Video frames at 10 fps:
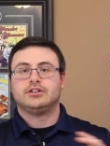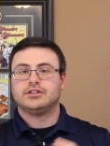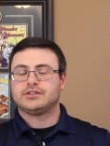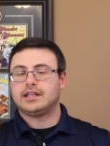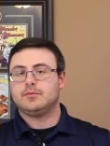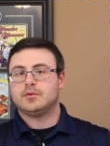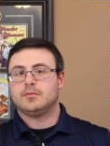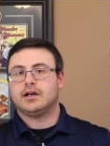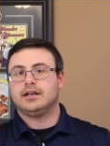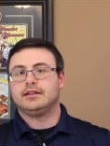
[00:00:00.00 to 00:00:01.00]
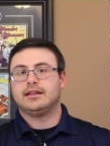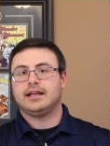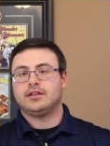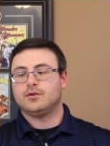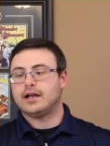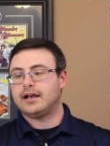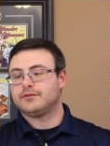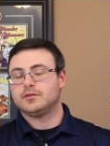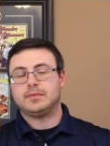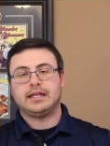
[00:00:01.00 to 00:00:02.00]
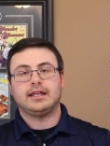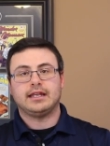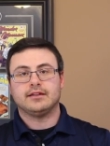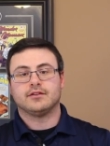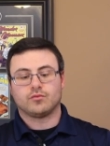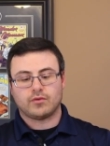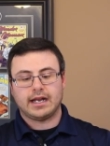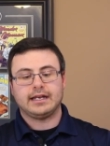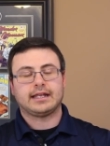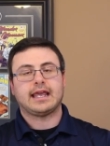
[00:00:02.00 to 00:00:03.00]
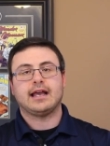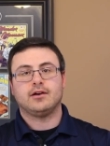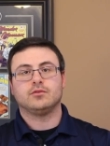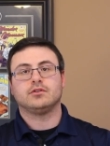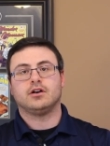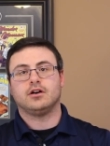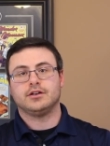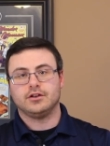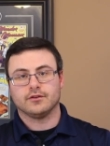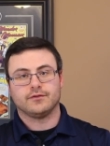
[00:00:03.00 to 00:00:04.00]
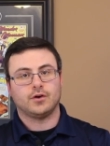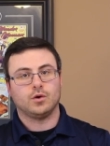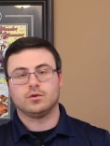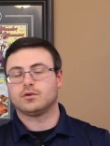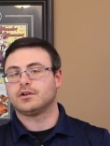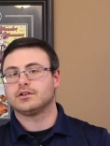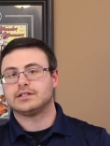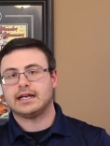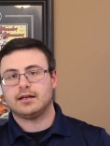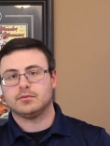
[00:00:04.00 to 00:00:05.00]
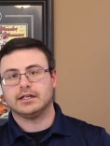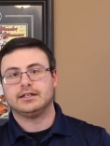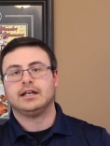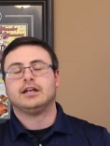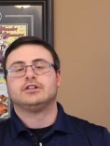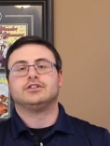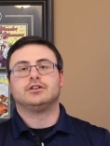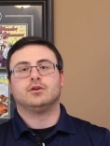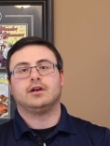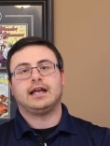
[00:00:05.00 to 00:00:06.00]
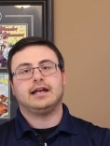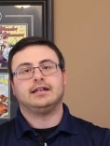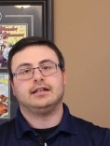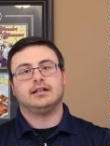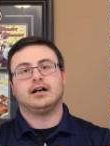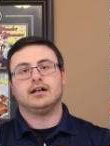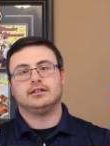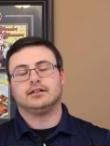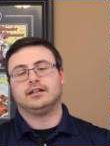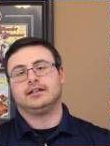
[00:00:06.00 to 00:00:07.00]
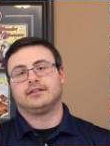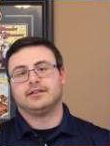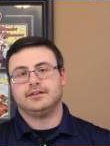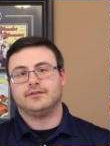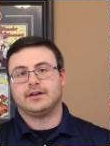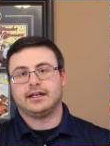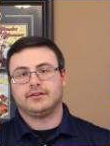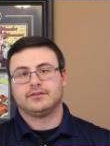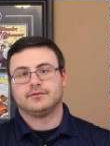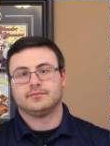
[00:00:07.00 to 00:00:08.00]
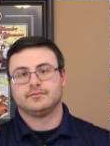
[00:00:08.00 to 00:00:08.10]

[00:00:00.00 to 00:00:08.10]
Just keep in mind that you have to be in the right account on your phone or your tablet to go ahead and unlink the device.